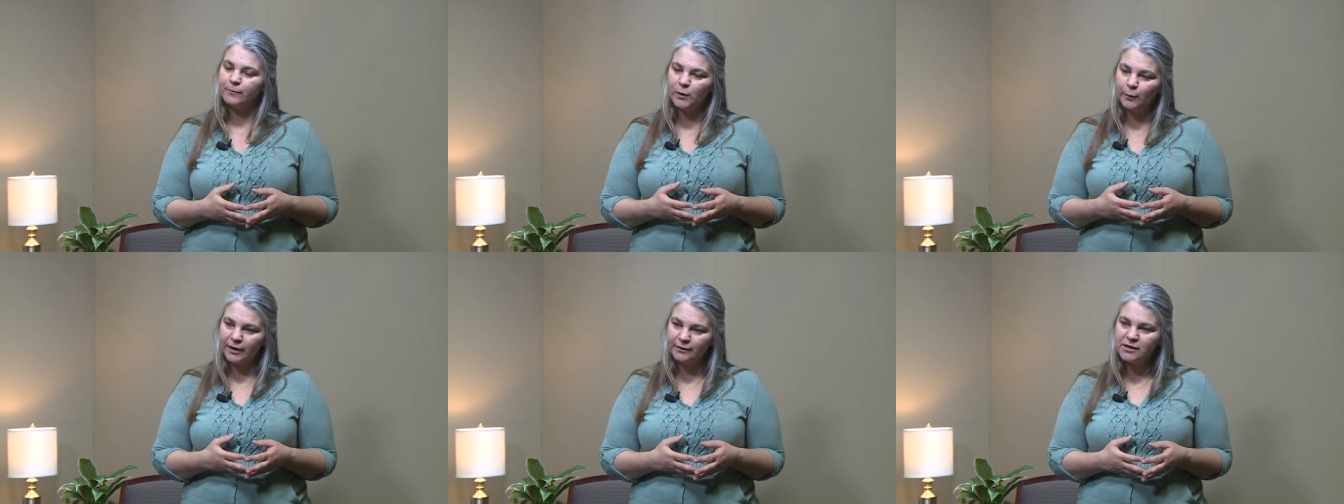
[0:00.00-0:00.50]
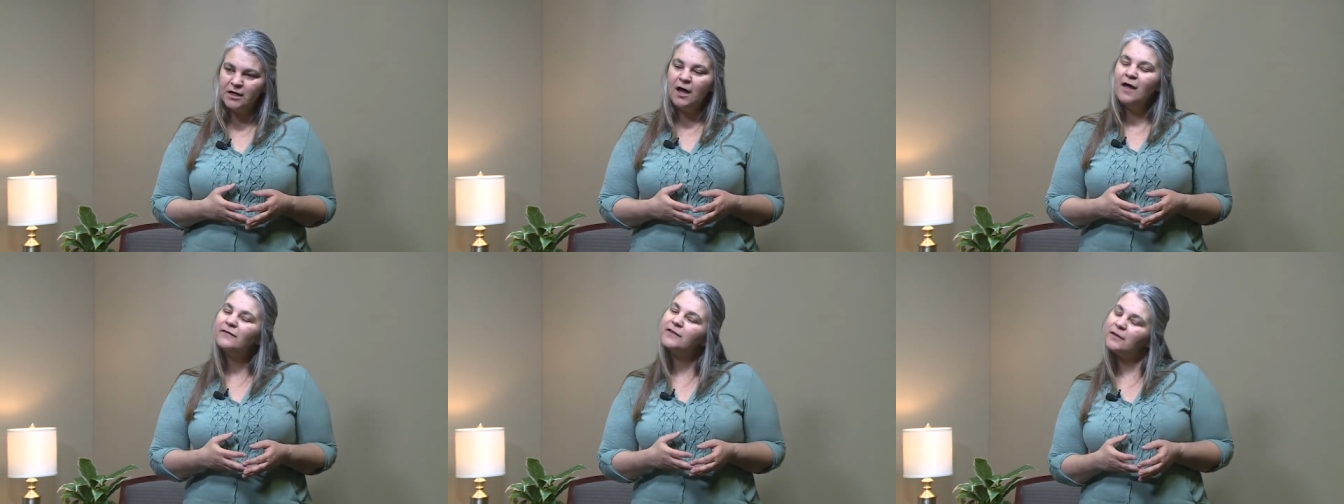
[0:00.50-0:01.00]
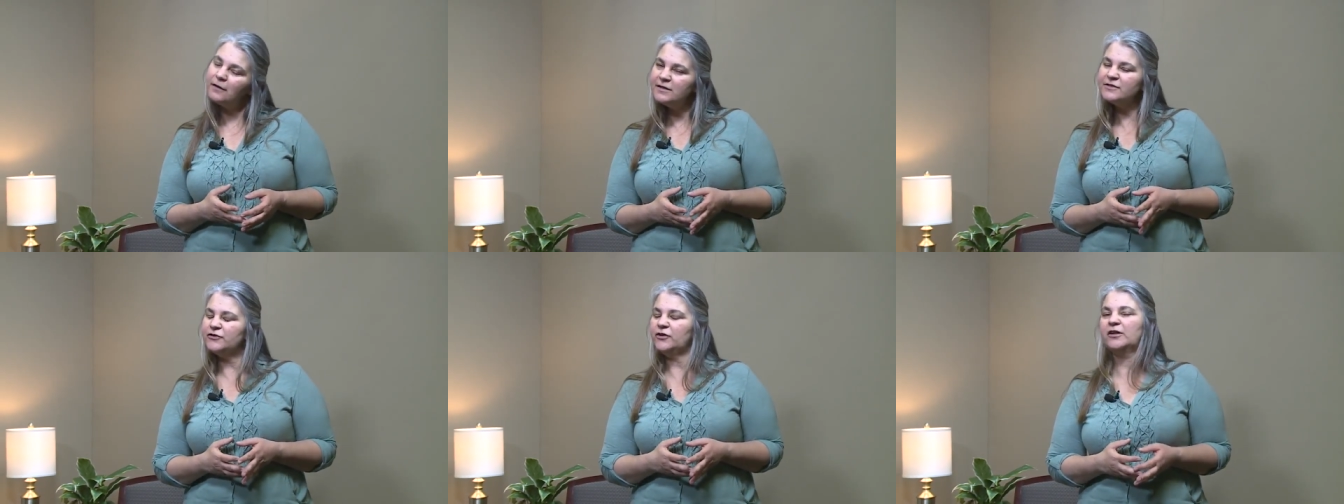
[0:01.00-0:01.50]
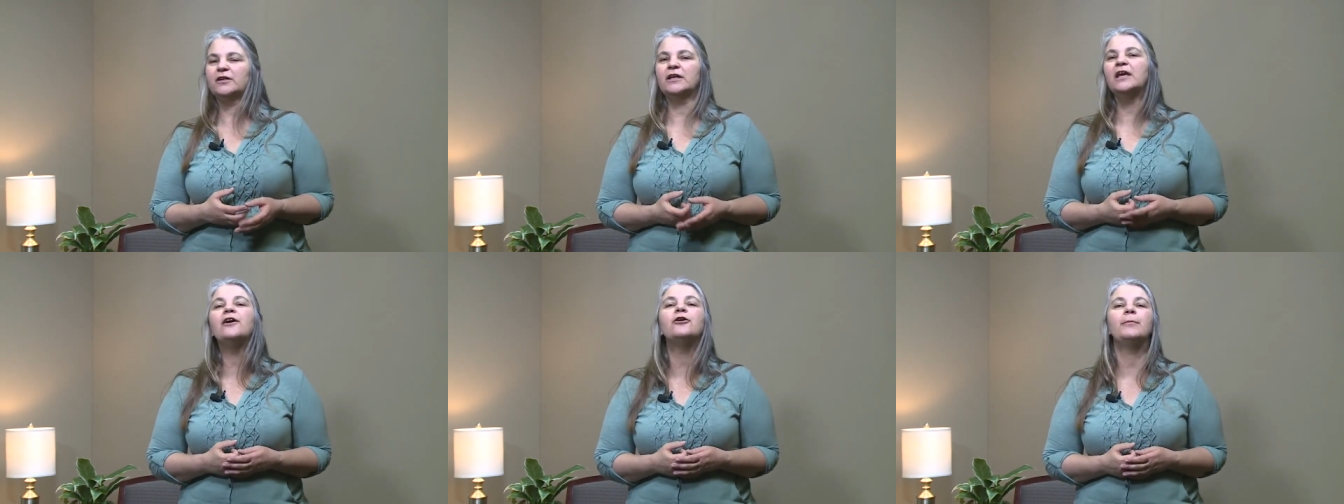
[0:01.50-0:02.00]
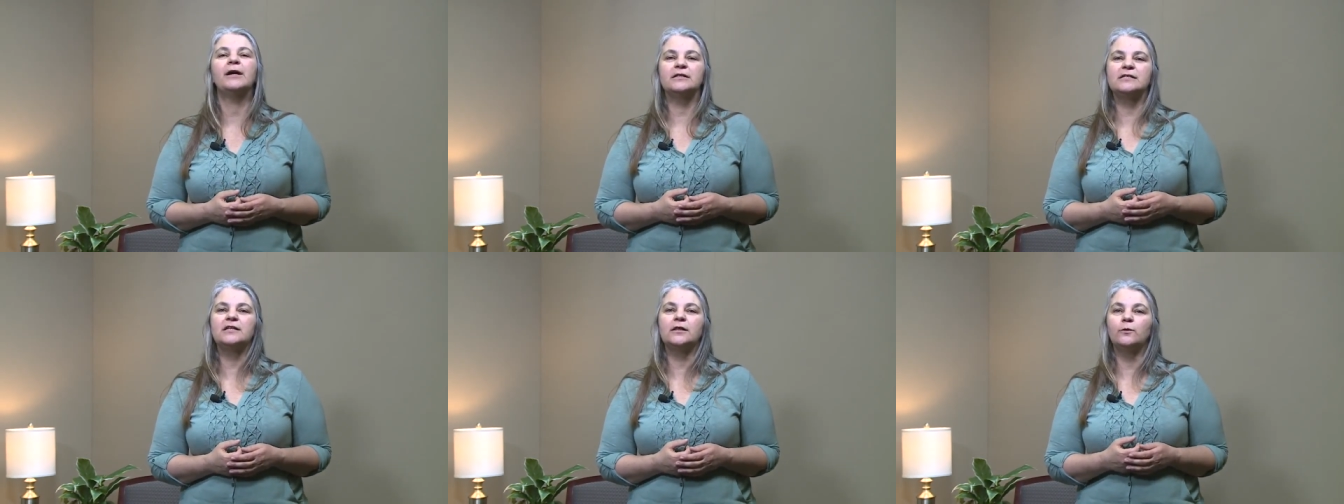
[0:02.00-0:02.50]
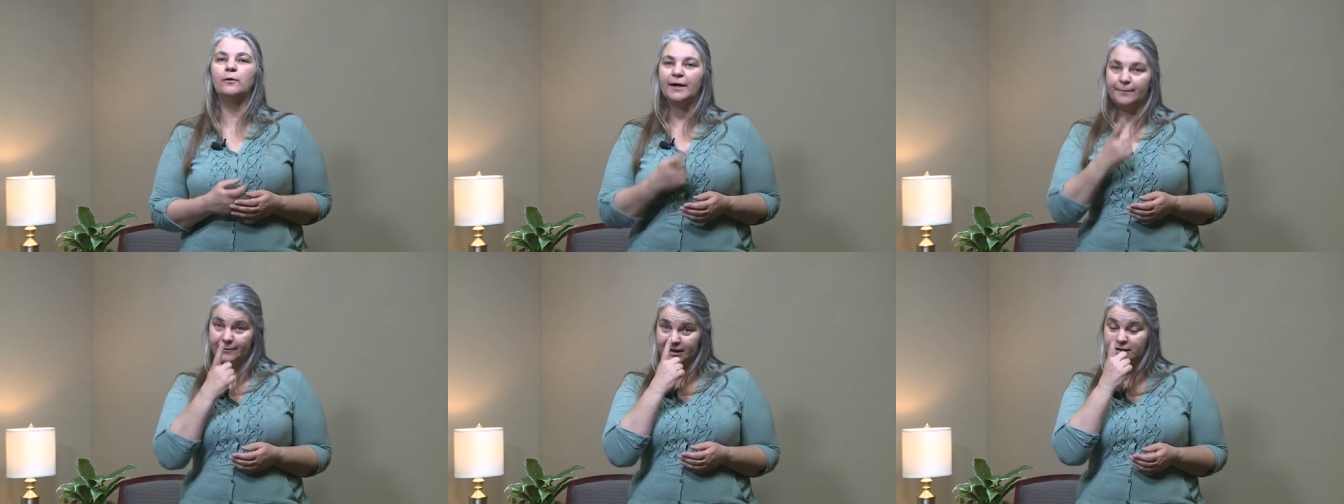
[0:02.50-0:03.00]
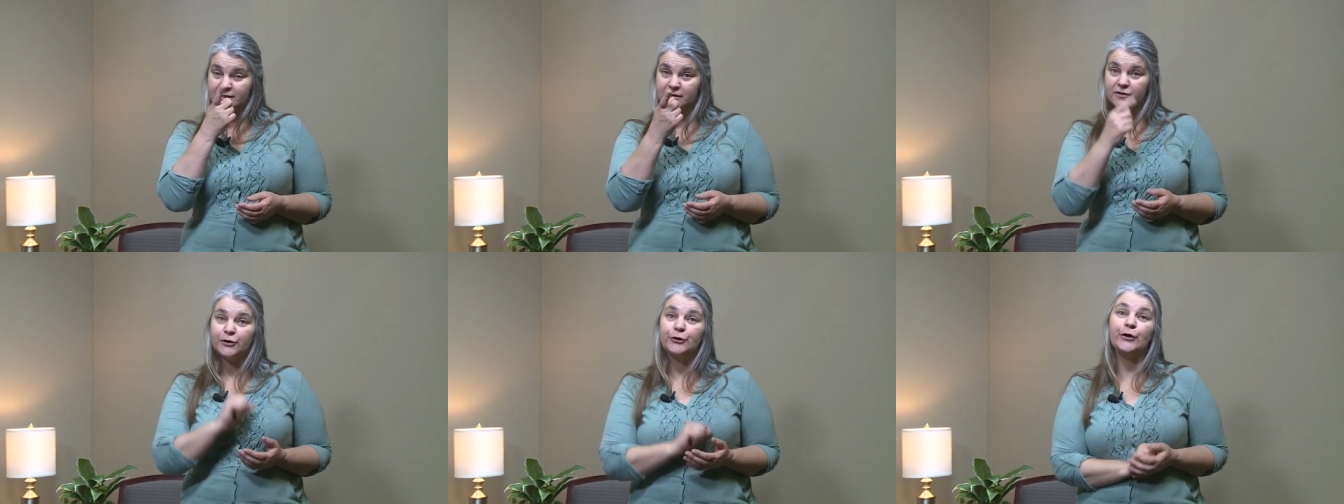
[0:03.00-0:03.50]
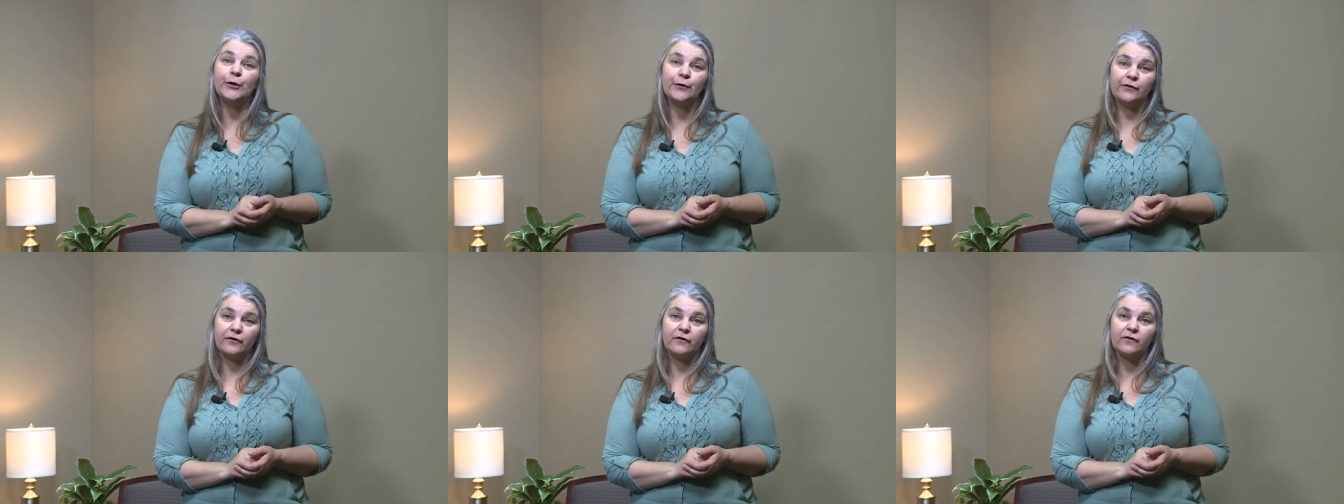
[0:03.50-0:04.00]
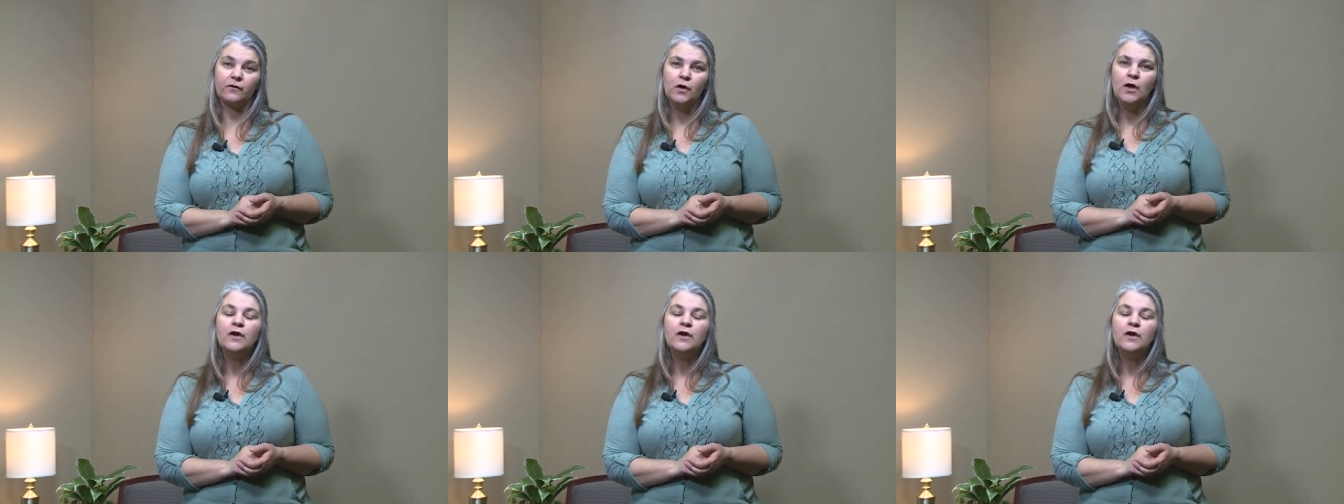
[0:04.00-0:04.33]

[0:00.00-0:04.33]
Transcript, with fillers: Well, the dogs are not going to care about a silhouette because of their noses.